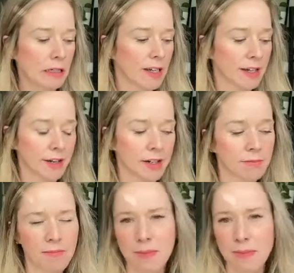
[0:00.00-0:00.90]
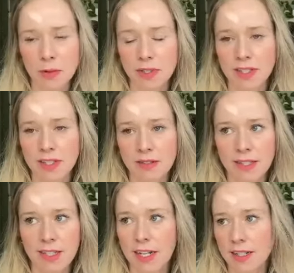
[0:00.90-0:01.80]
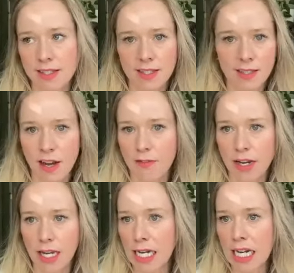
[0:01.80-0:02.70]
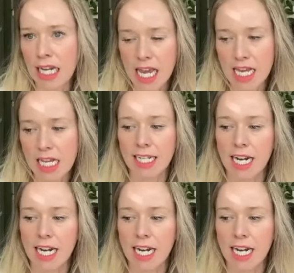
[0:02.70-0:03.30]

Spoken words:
I don't know, maybe it was 6-7 years.